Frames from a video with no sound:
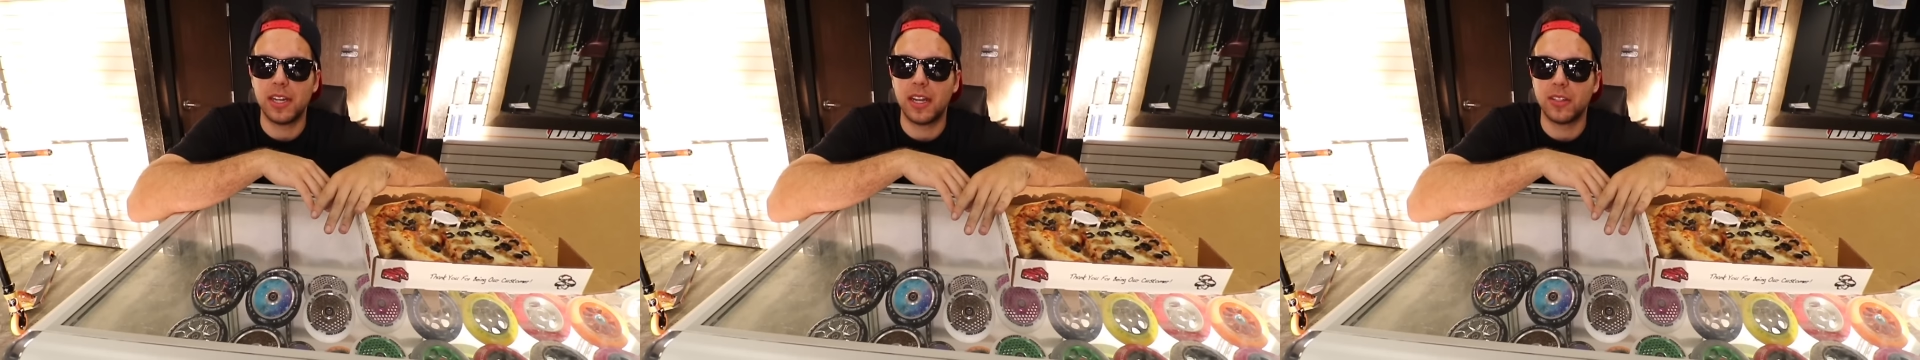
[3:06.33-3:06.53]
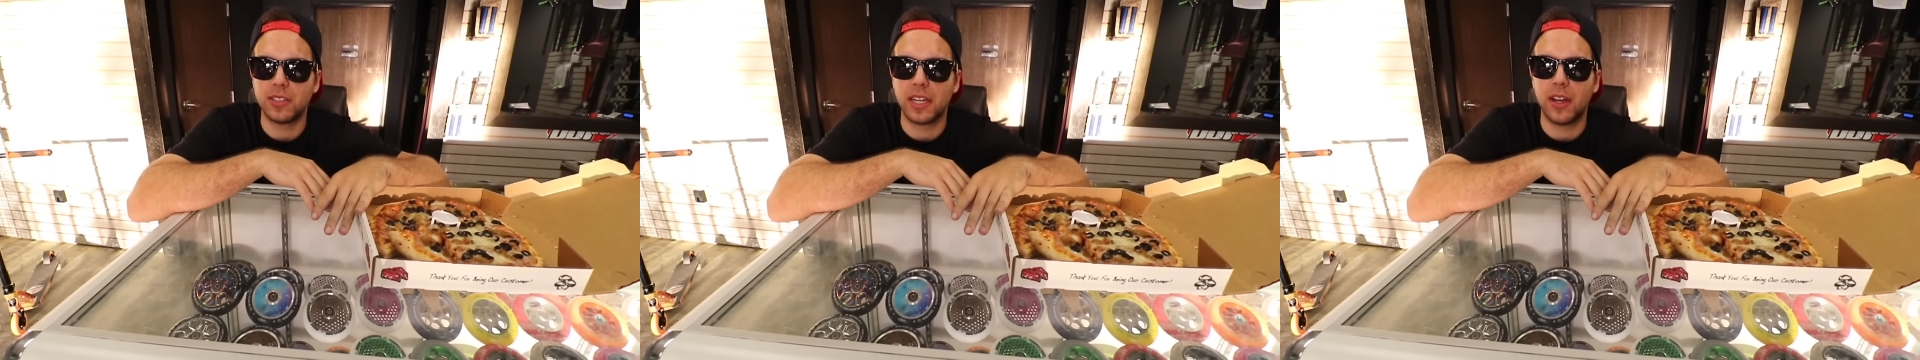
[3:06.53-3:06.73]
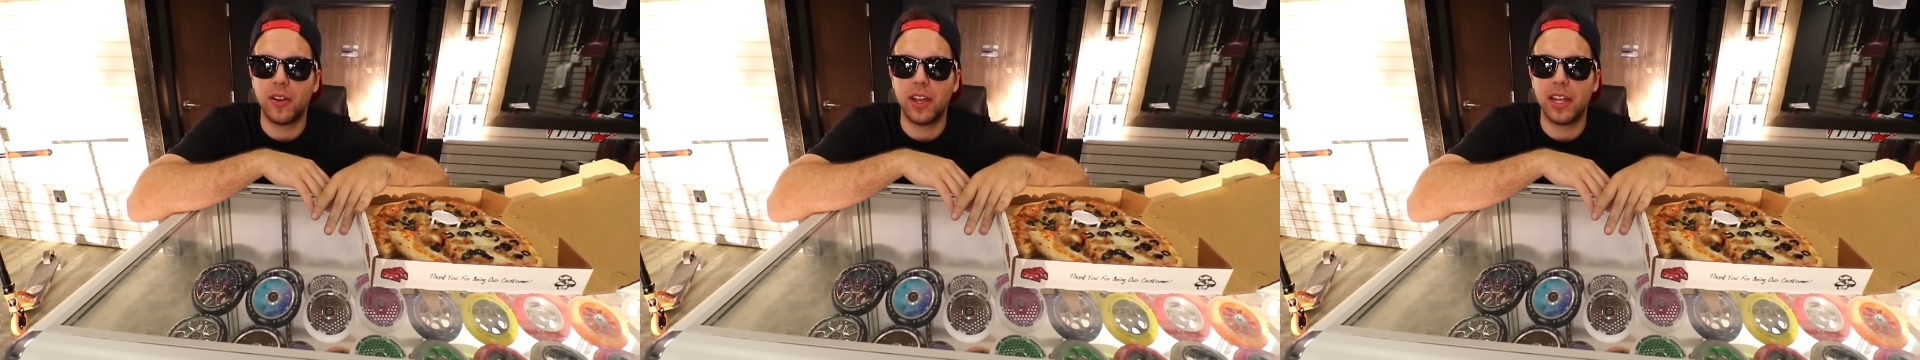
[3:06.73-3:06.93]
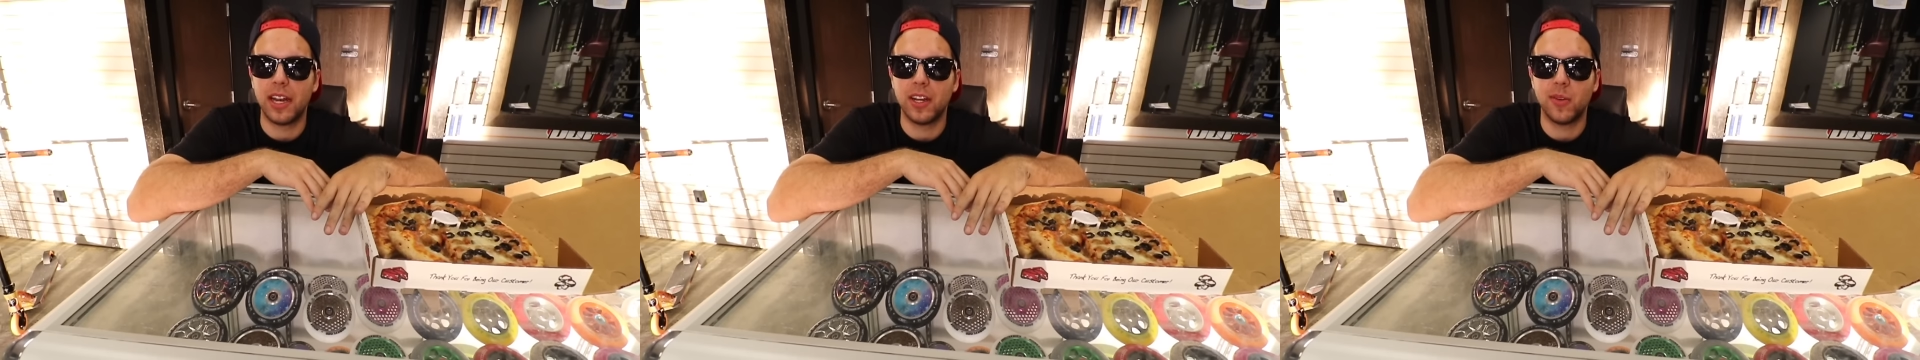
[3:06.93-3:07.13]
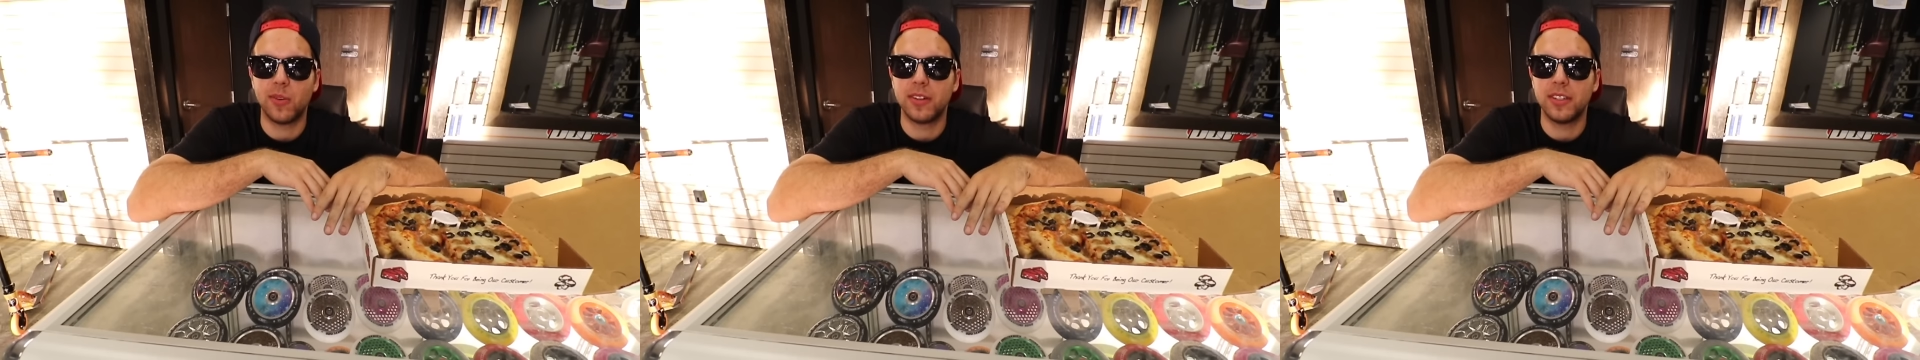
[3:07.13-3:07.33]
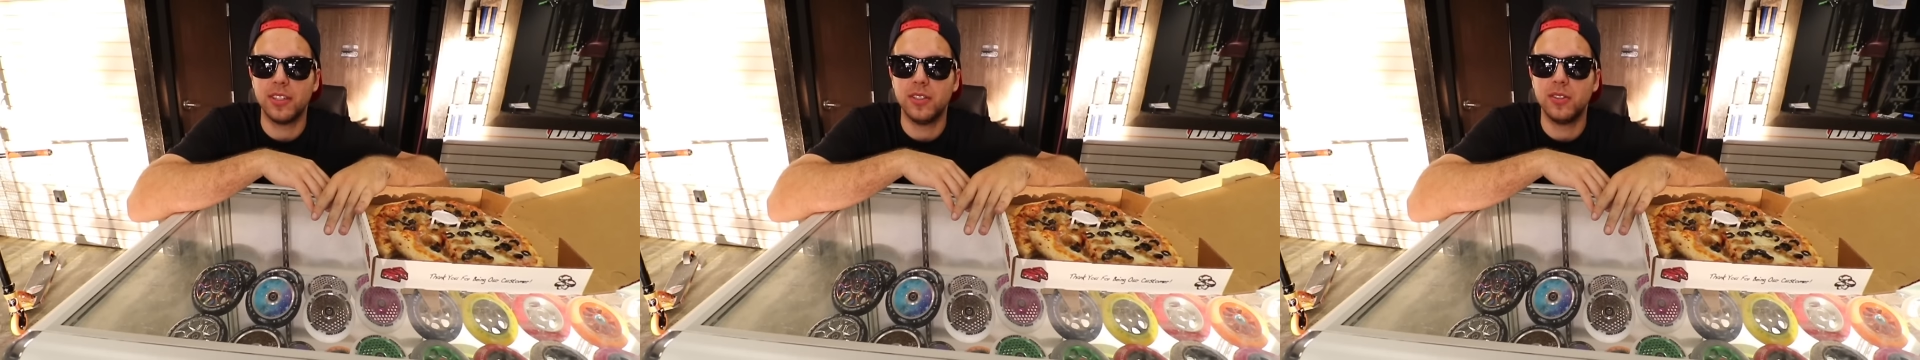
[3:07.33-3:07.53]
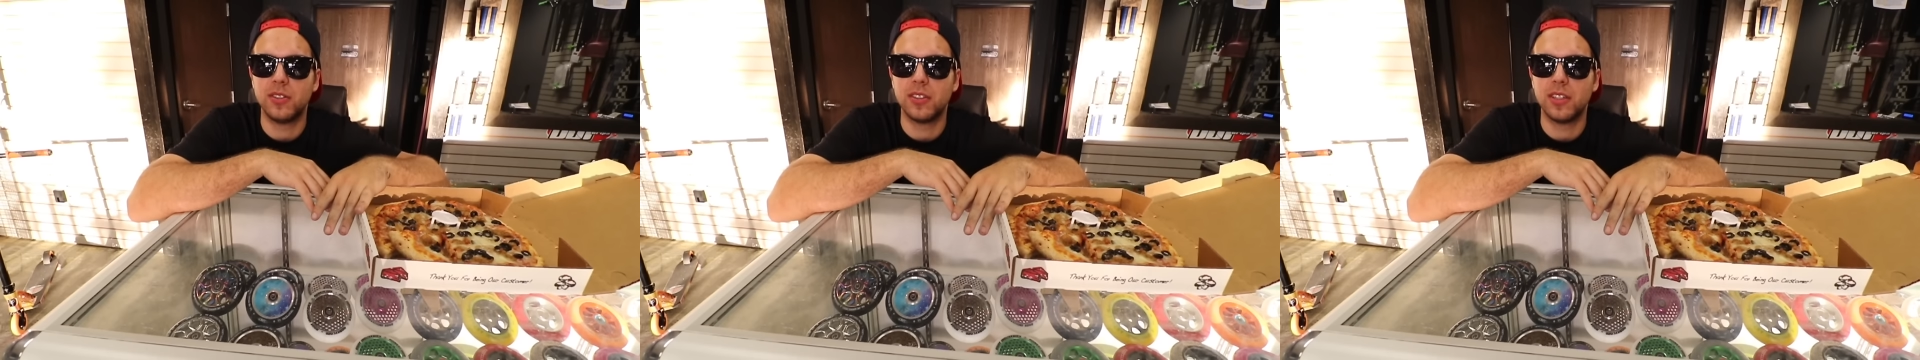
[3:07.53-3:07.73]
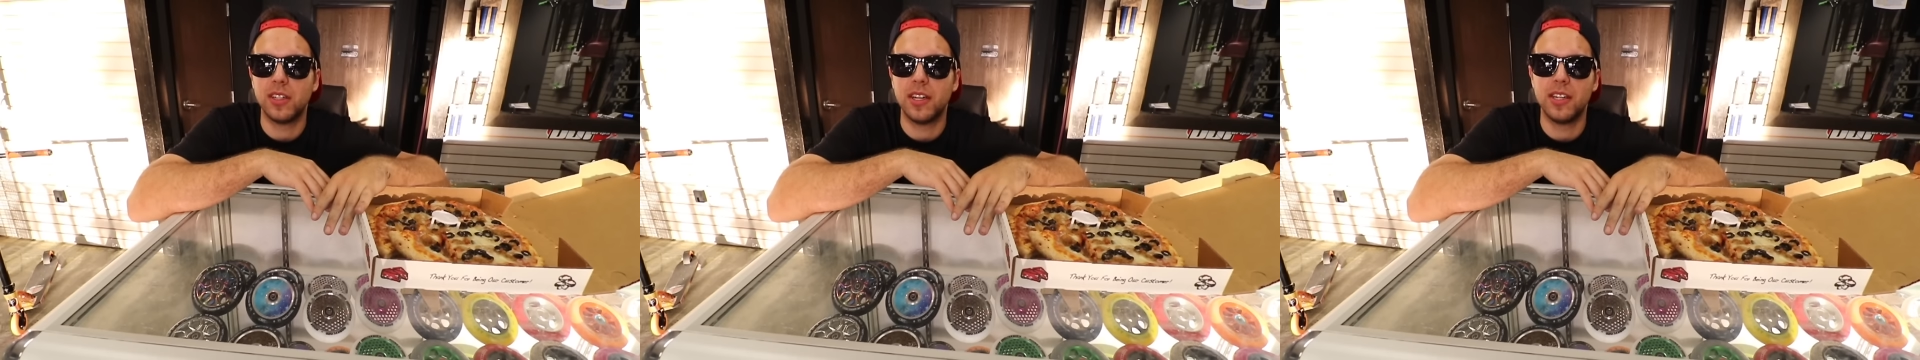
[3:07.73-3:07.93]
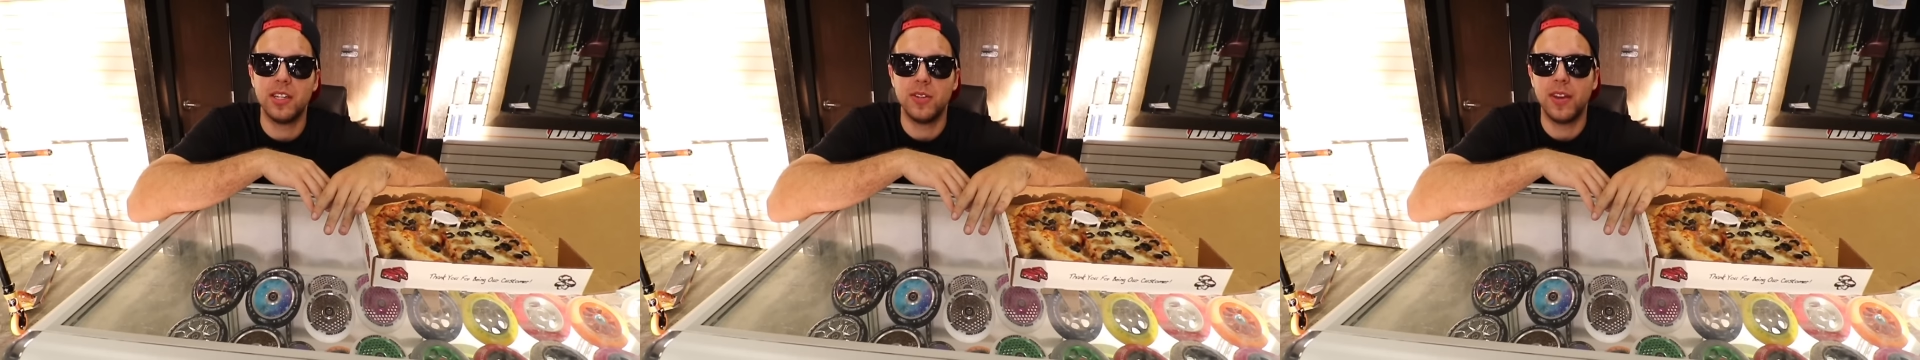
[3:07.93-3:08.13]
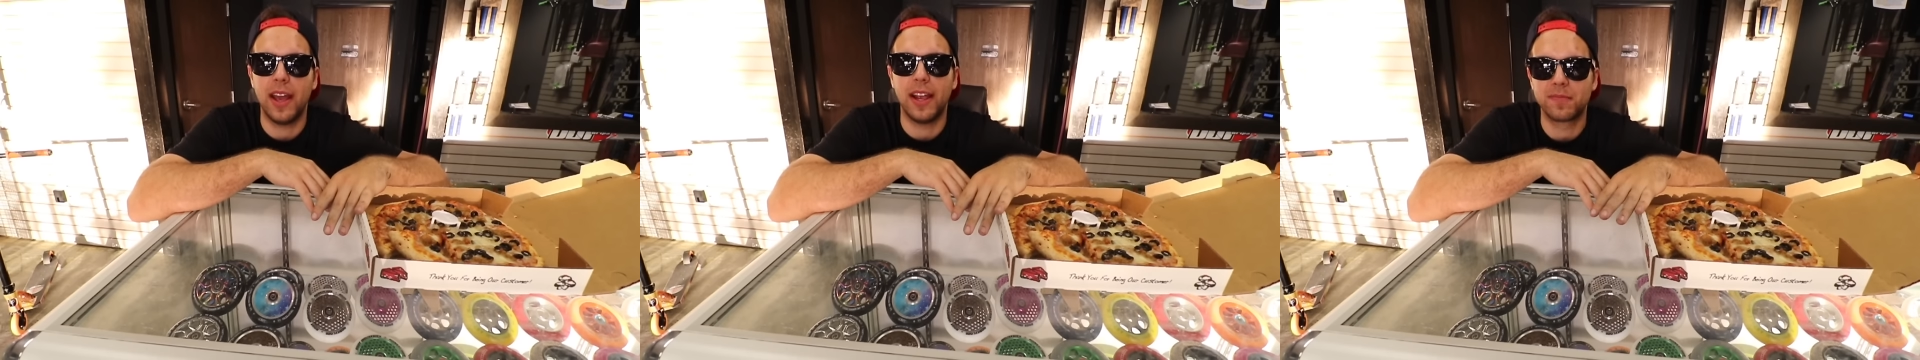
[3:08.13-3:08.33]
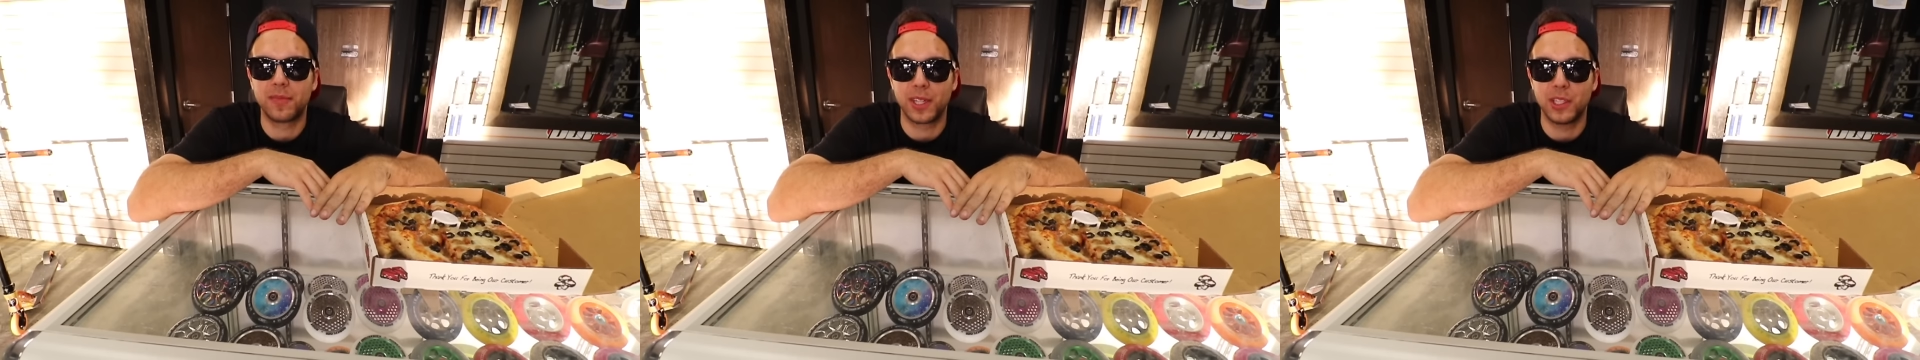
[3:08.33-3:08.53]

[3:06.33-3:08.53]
else out and I don't want to use a new deck.